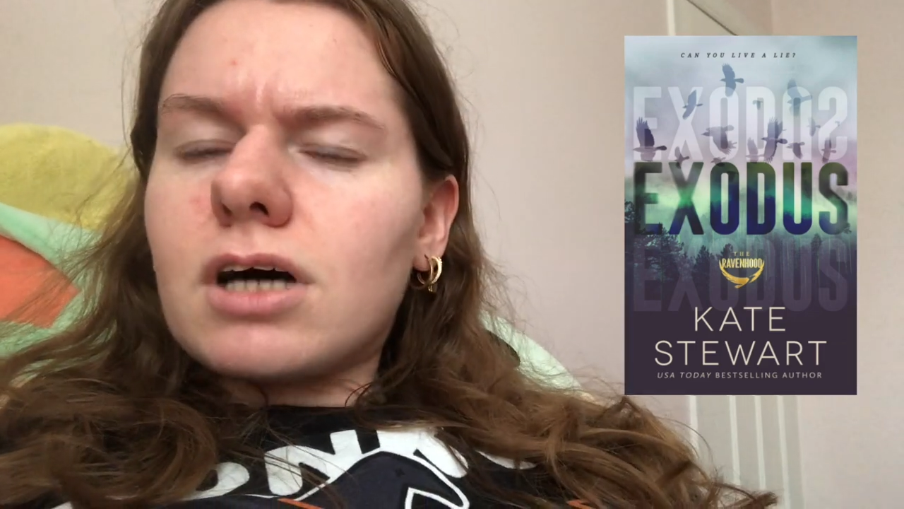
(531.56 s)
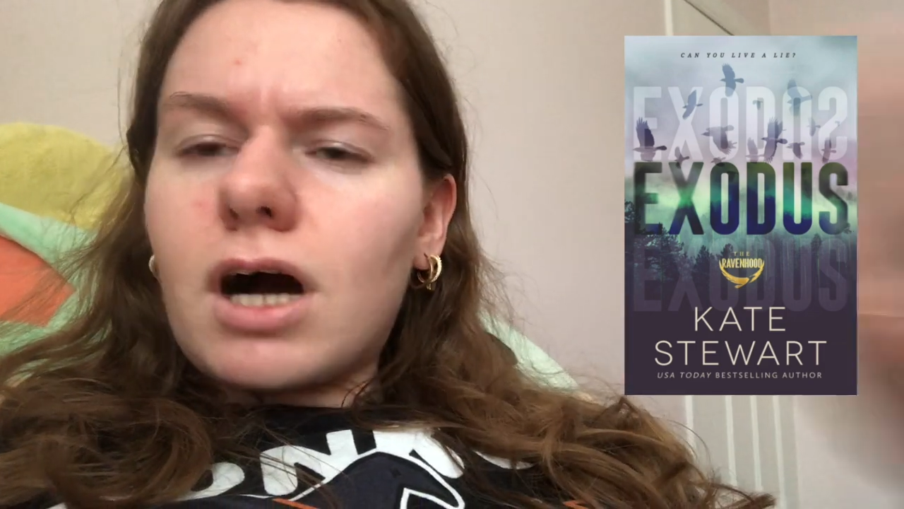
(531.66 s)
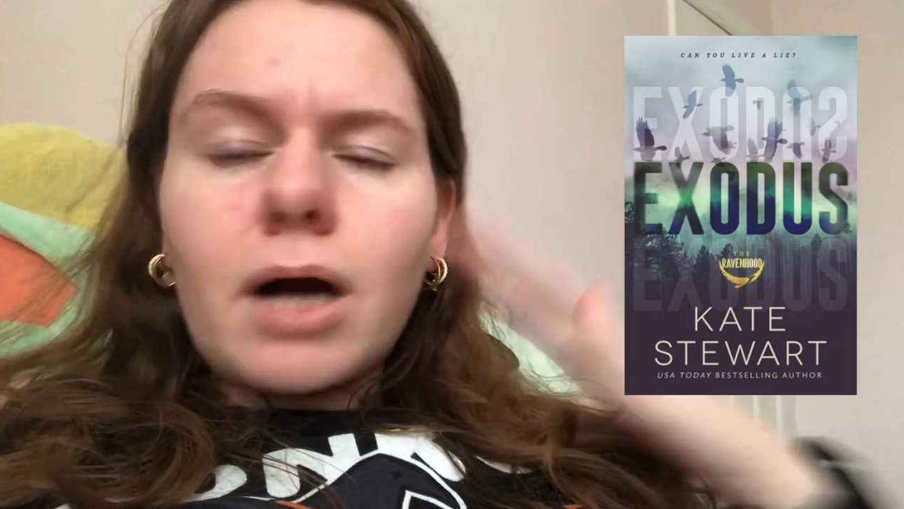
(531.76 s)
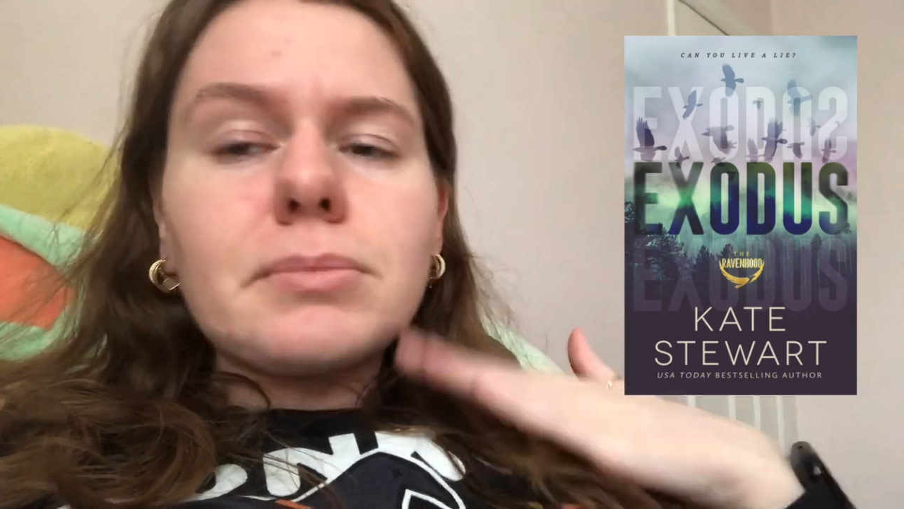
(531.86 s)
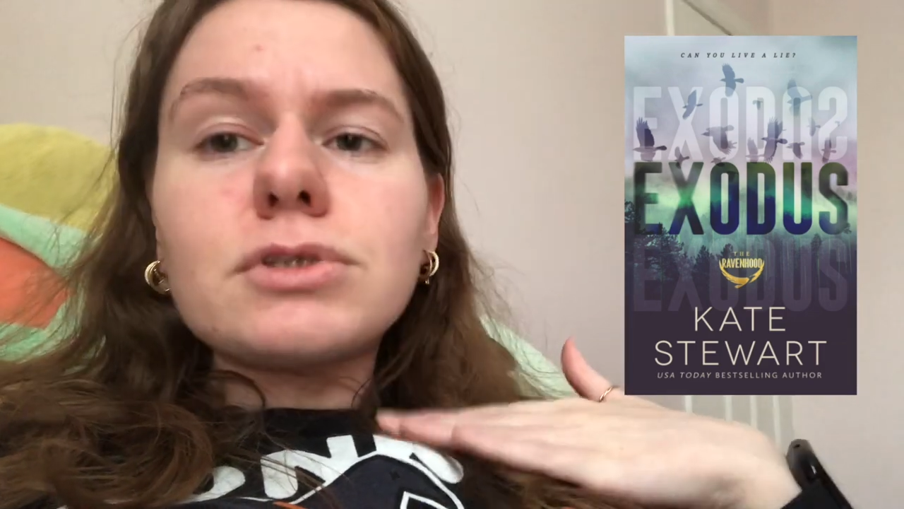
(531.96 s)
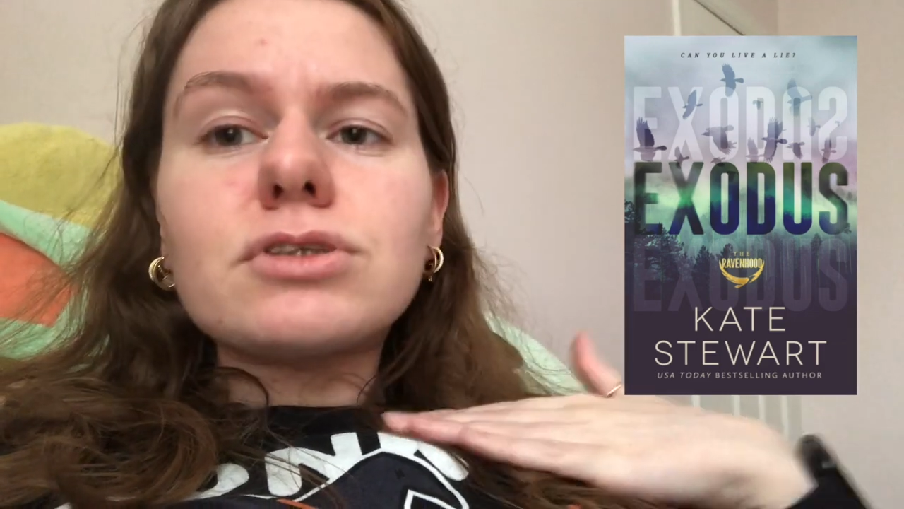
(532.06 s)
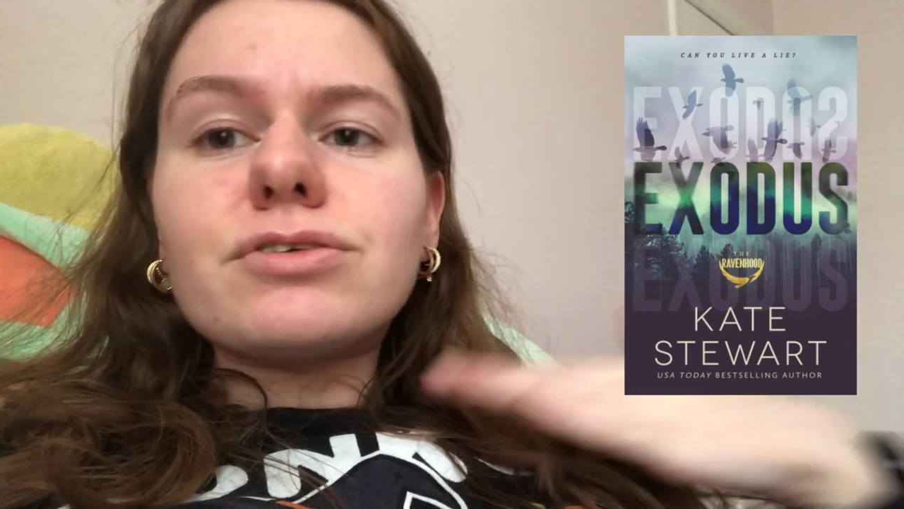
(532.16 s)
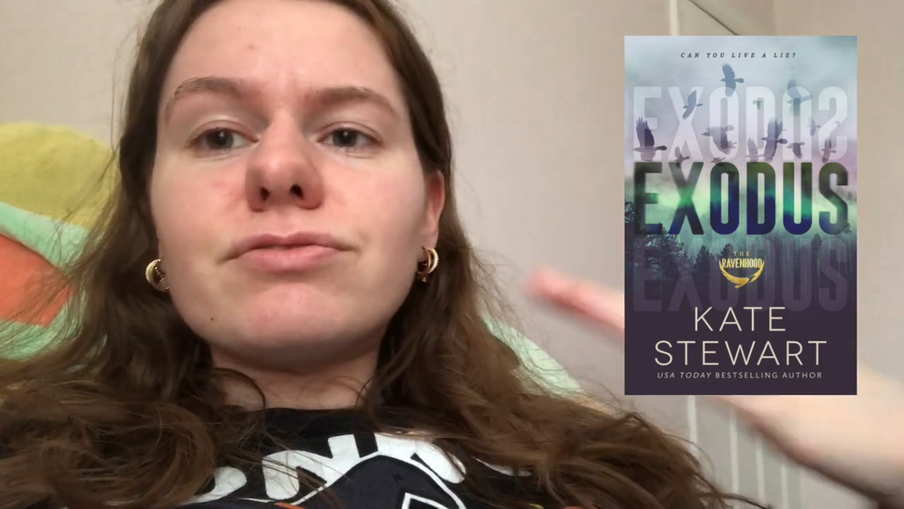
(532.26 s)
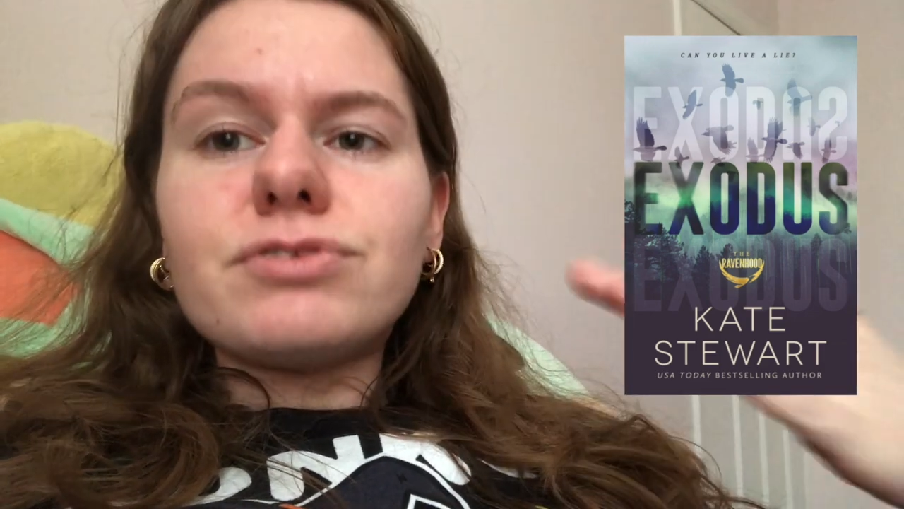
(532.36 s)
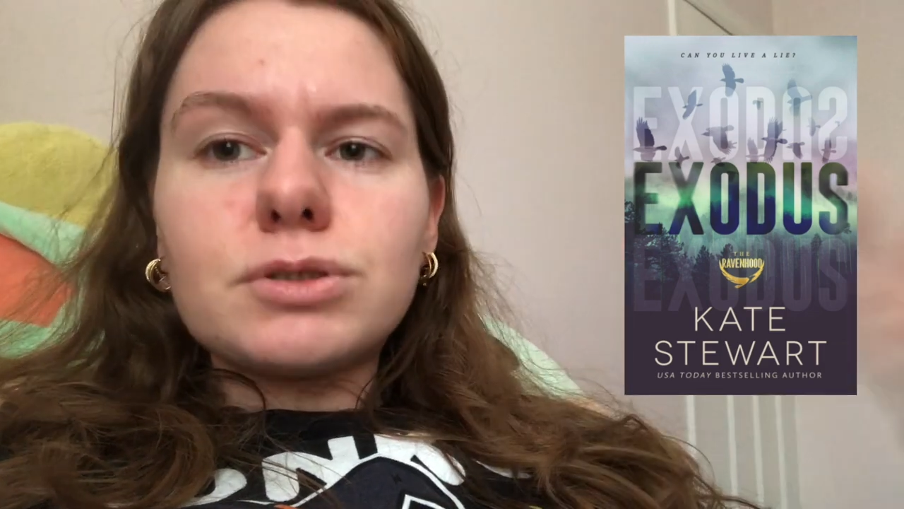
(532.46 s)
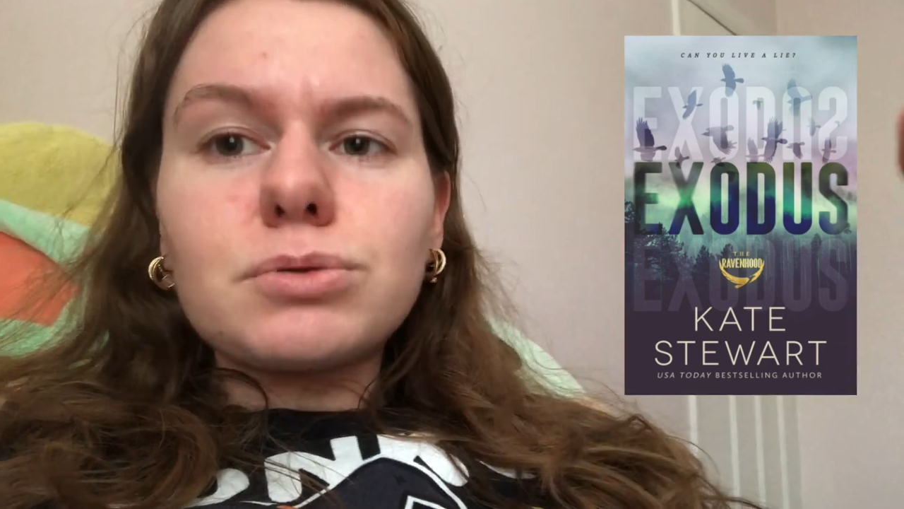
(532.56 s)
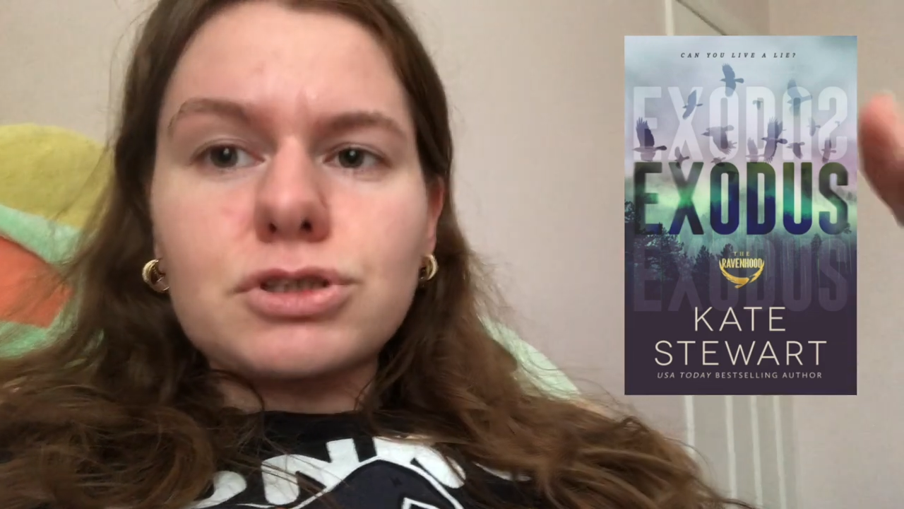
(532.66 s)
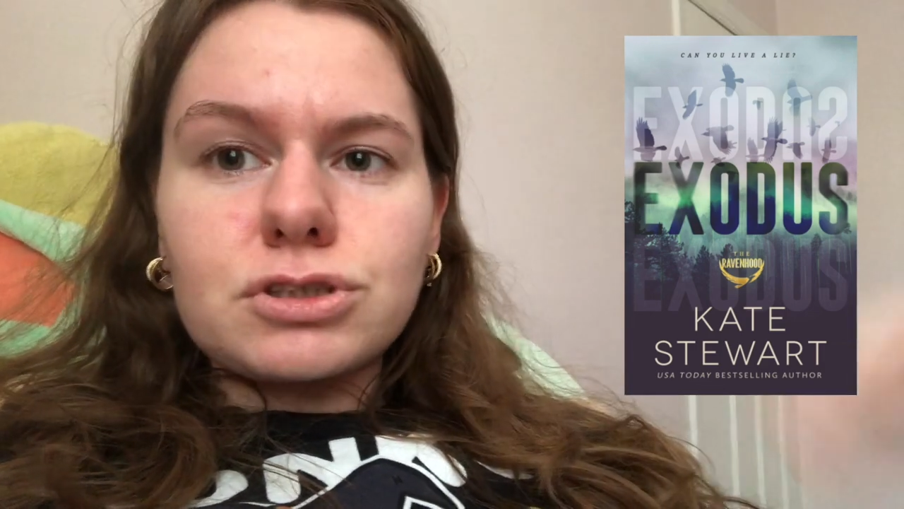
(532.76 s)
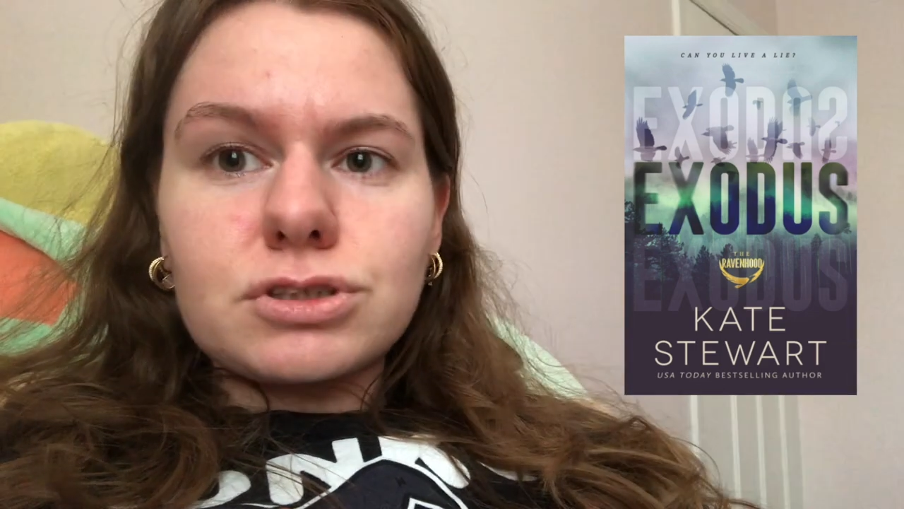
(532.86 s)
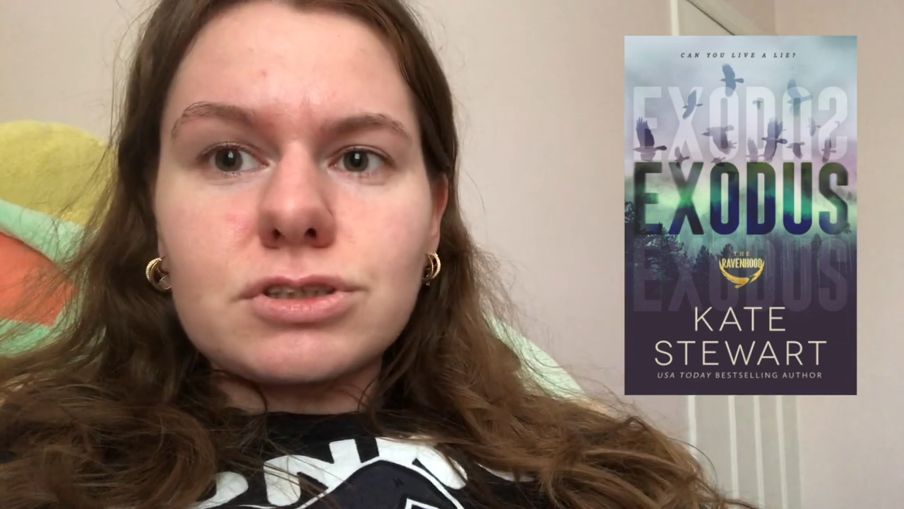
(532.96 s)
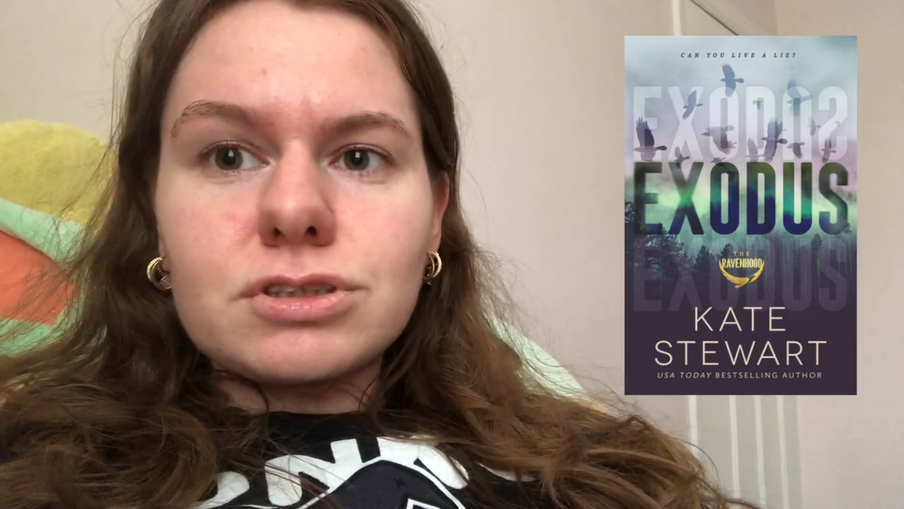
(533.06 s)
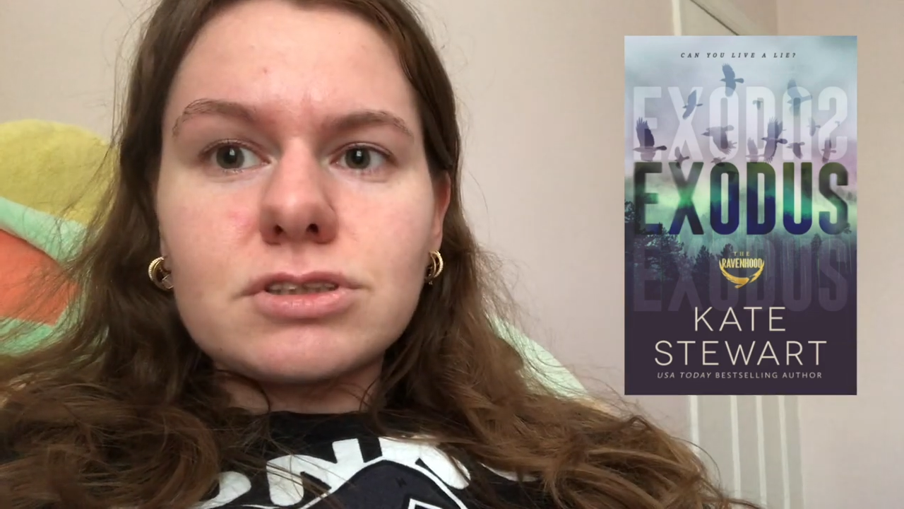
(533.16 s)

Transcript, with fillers: I'm Confucian.